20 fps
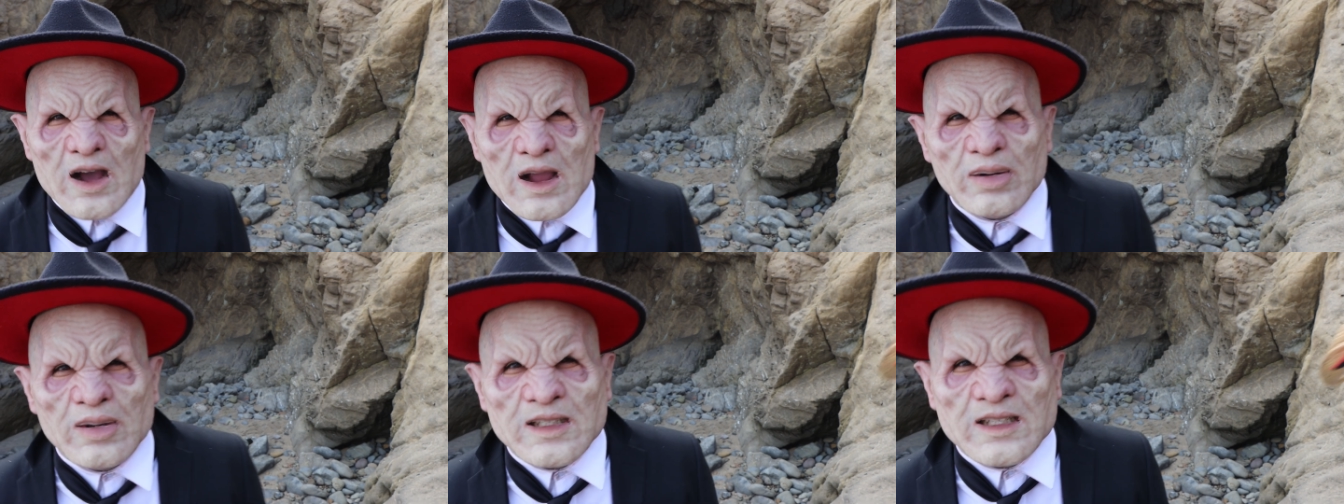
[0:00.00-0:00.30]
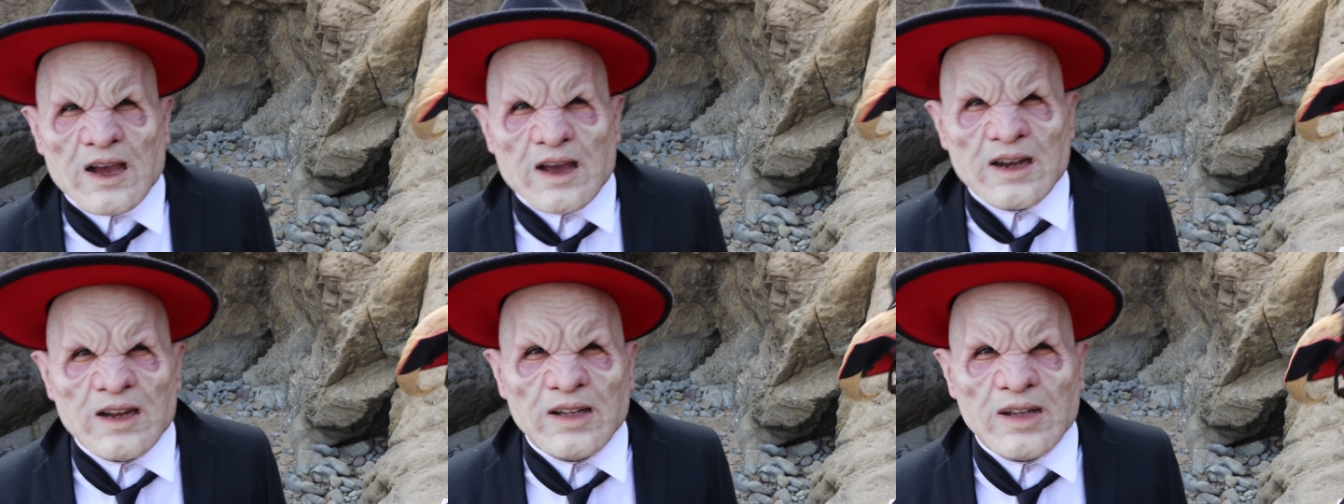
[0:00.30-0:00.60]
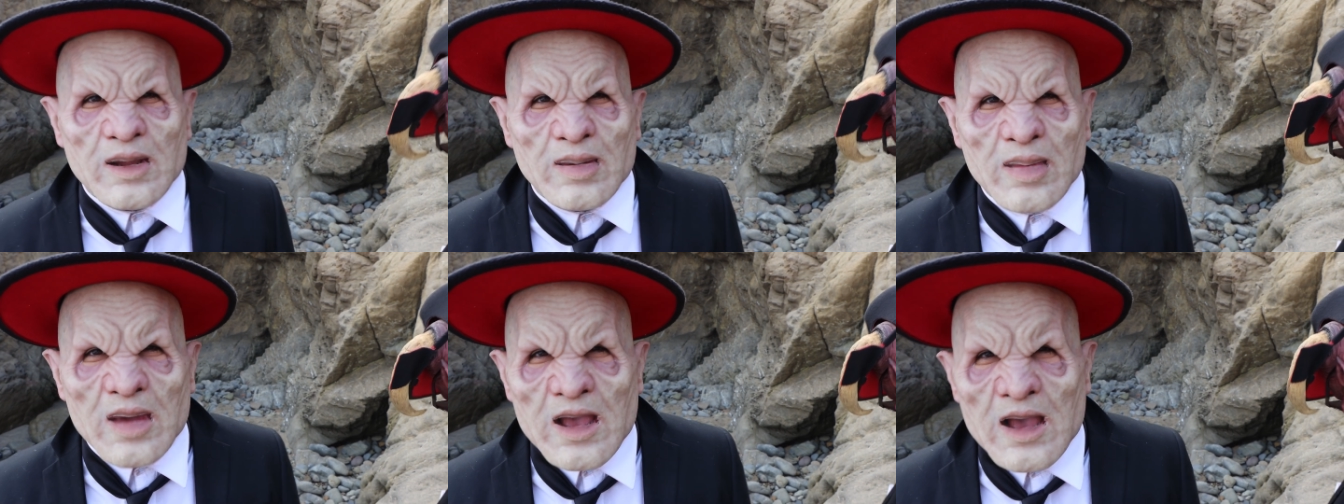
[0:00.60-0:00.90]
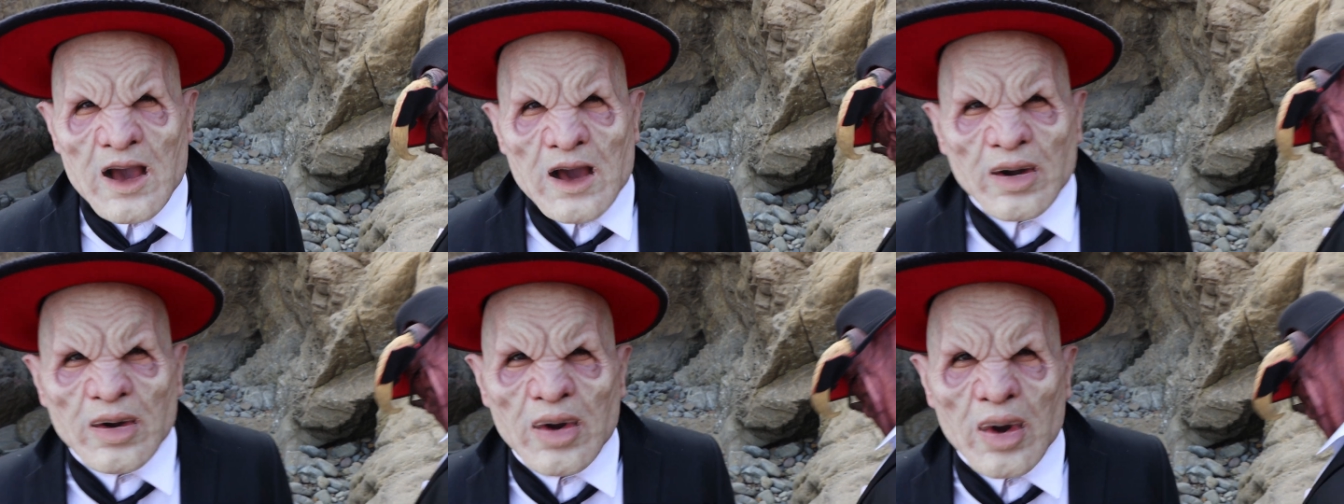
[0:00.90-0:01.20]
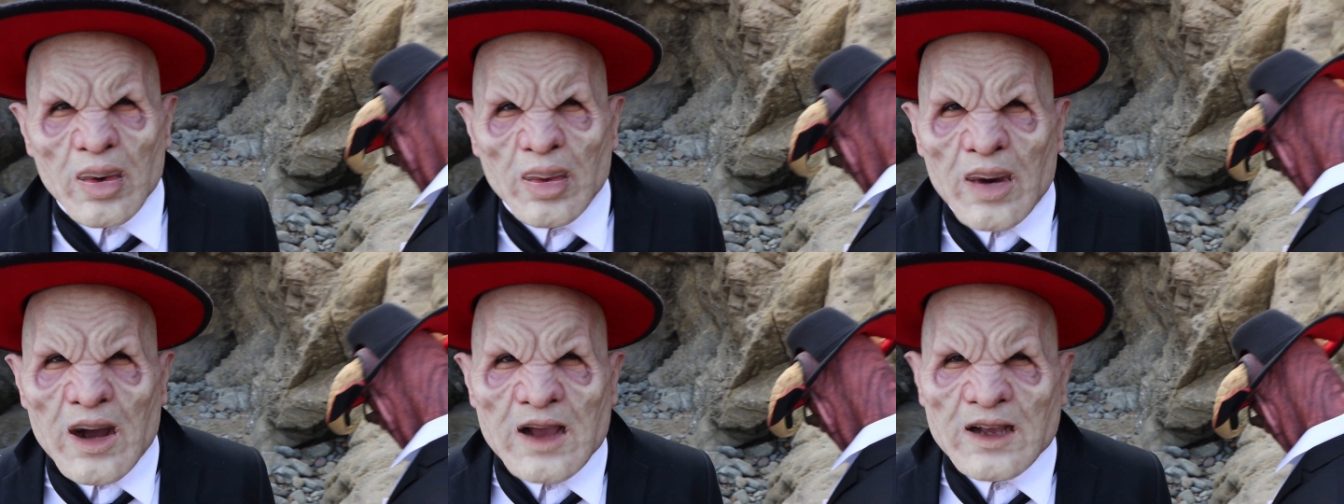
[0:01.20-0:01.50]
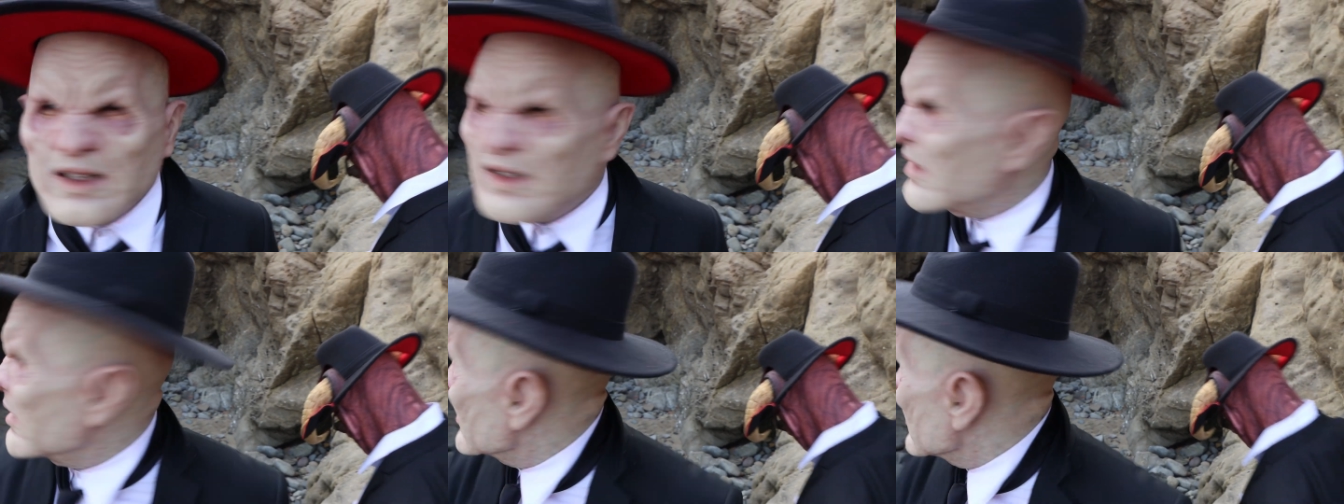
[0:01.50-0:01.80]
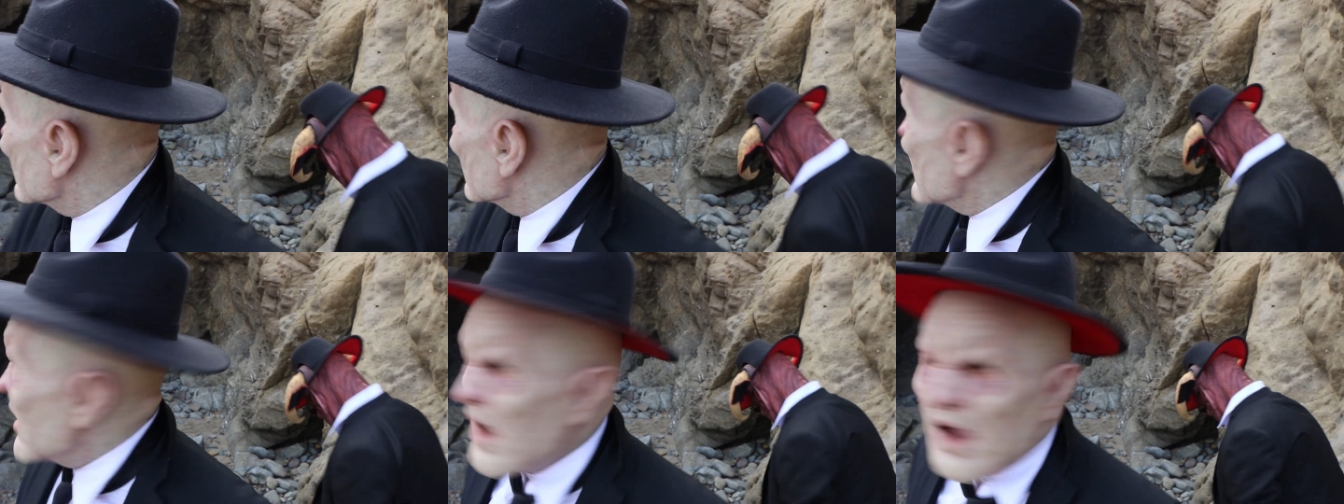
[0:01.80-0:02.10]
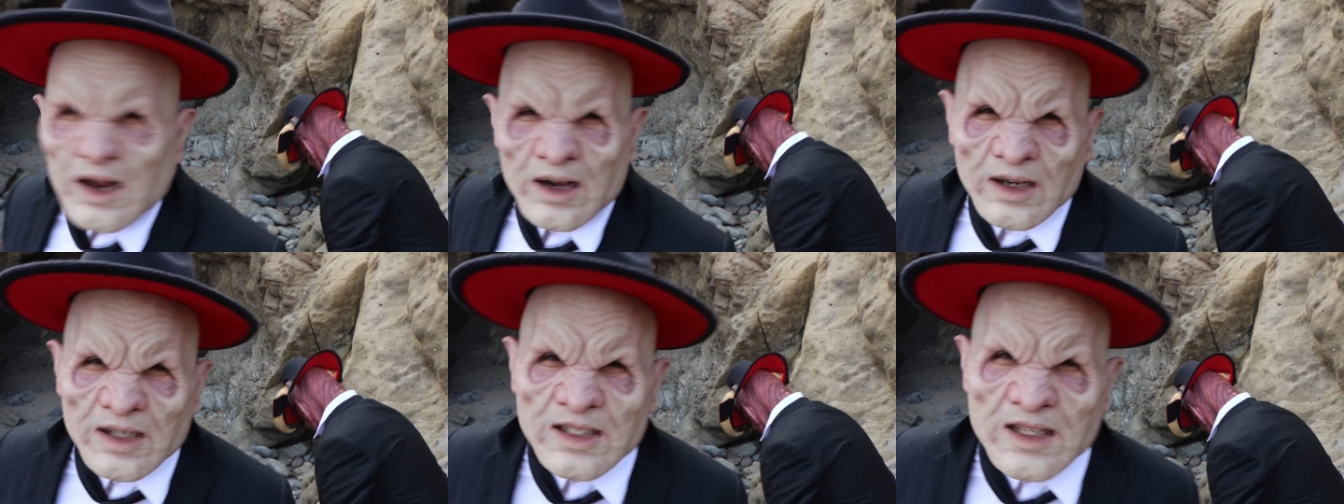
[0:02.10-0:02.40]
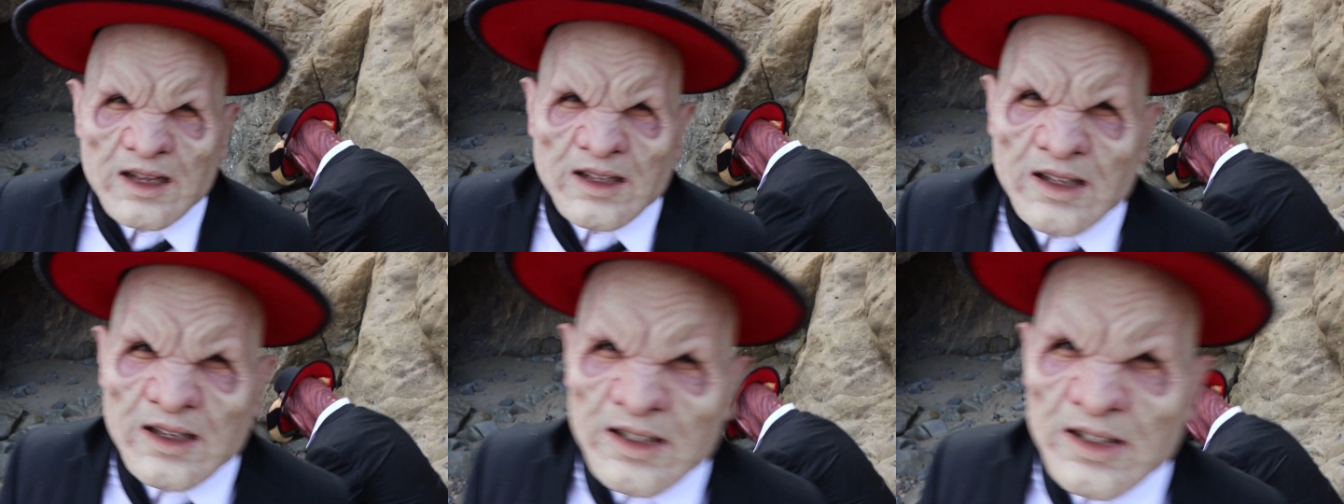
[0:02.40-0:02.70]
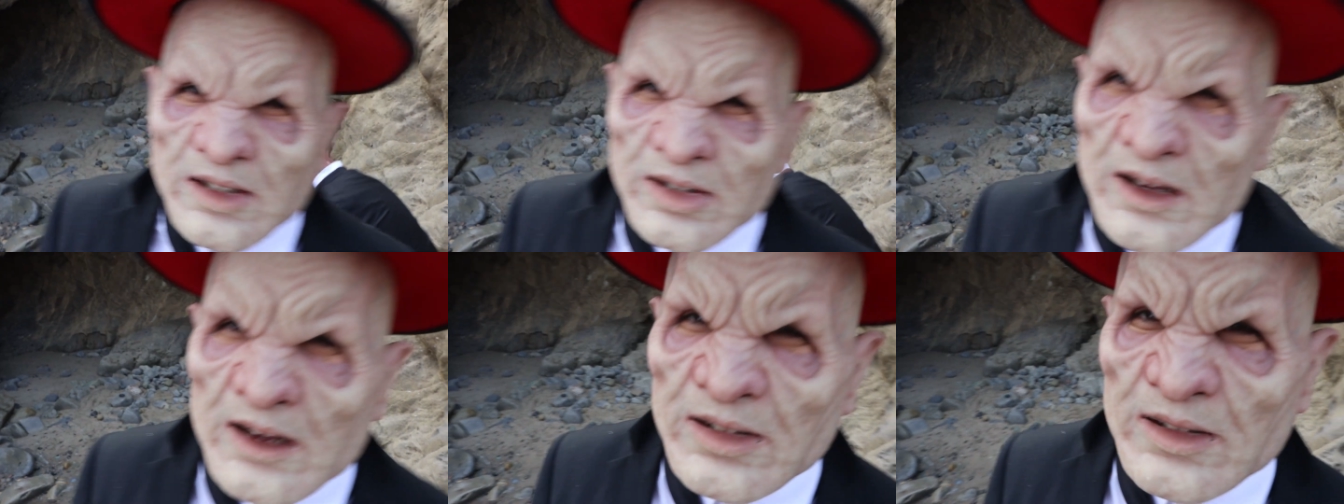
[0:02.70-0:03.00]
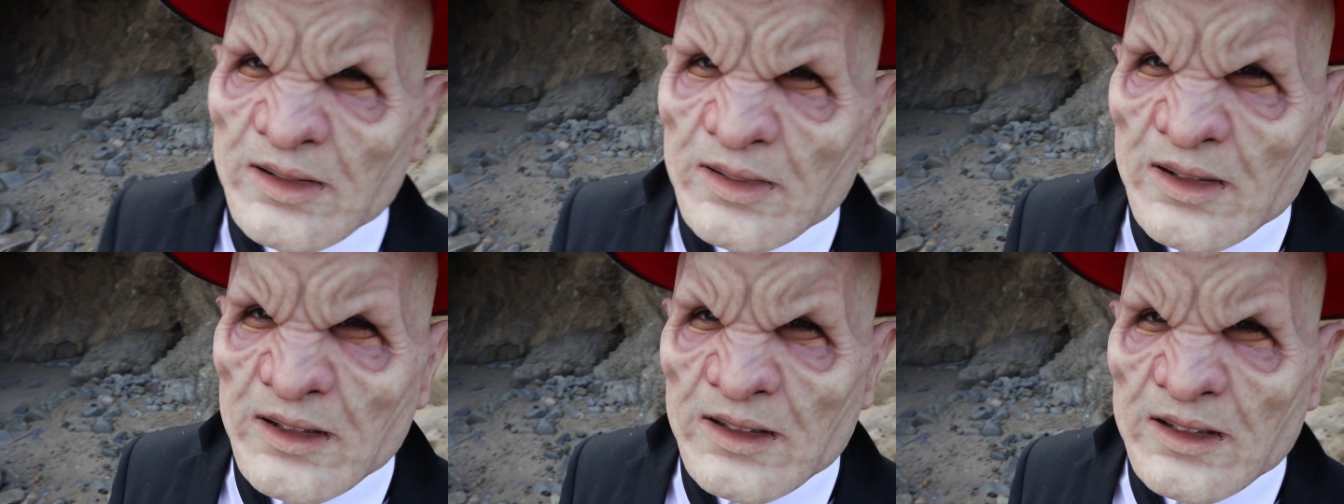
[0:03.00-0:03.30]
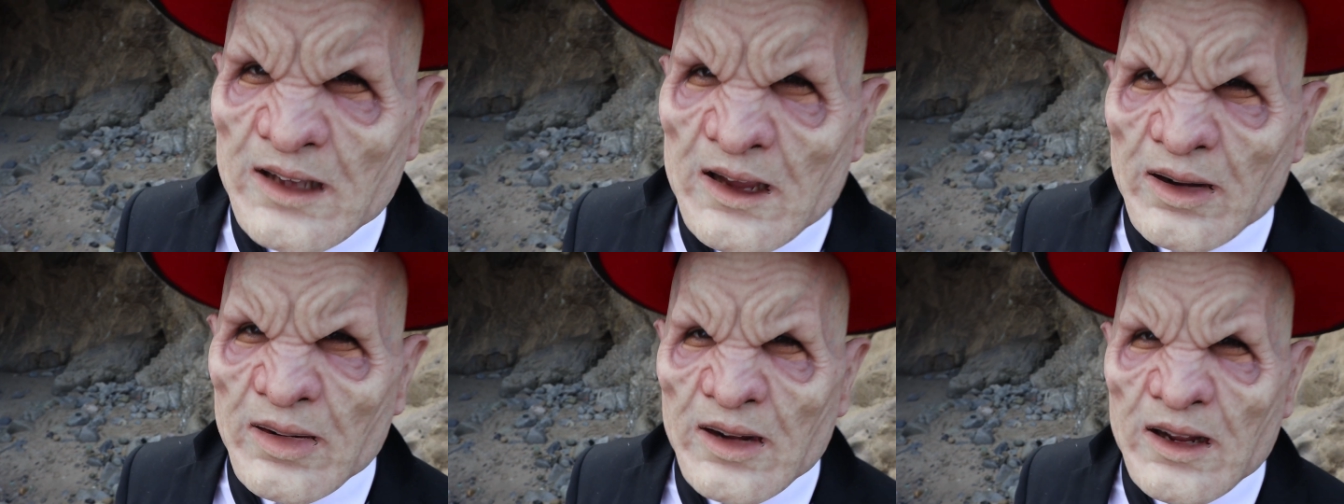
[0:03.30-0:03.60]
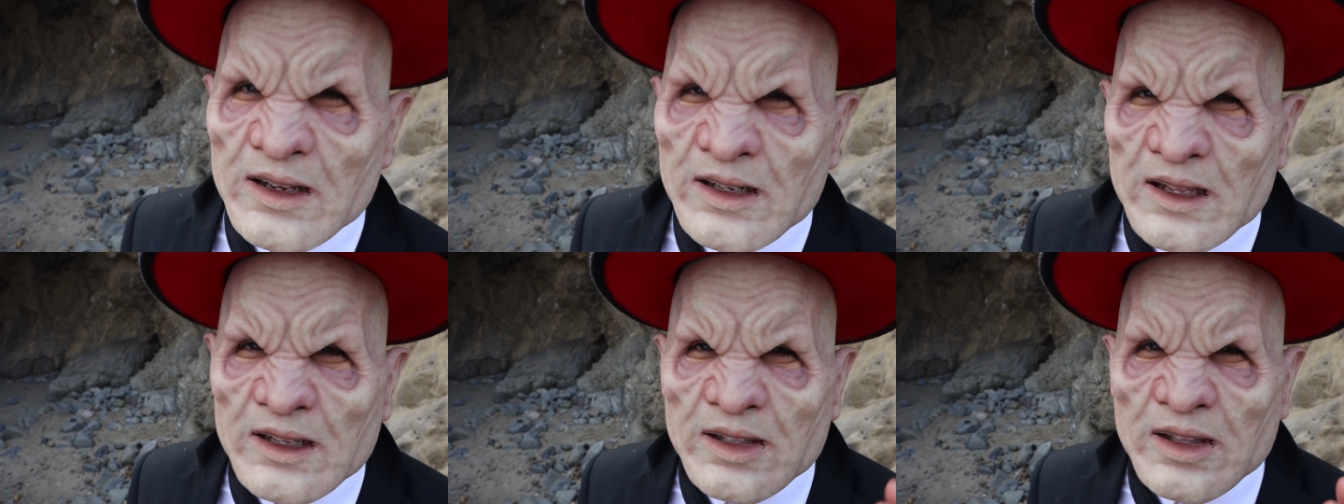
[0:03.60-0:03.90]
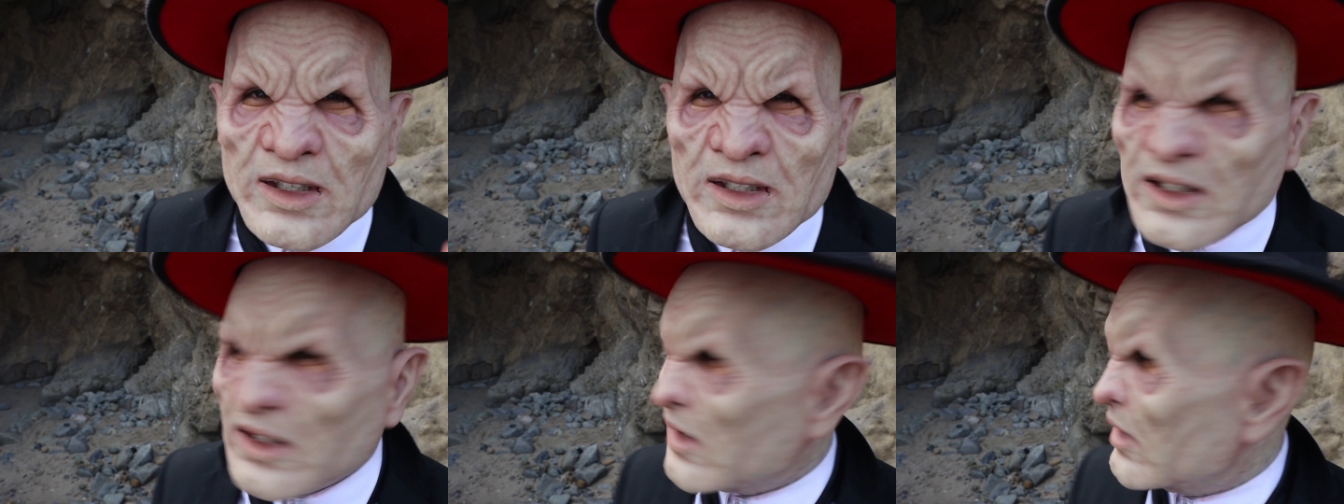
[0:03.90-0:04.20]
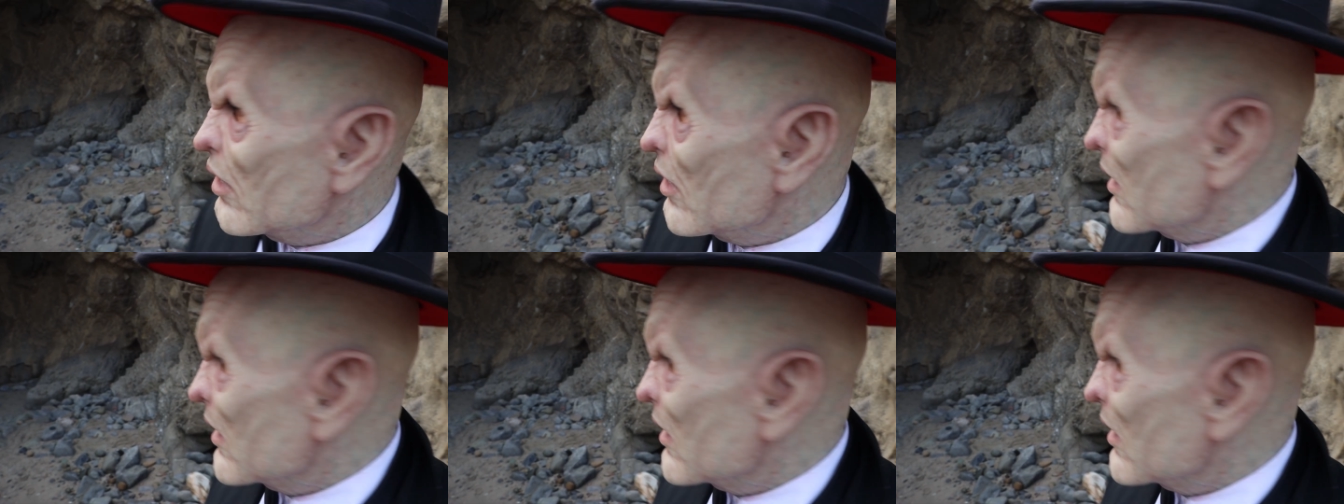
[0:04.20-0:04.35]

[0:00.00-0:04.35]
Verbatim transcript: virus got in them. I don't know why. It looks like they saw something scary and they're just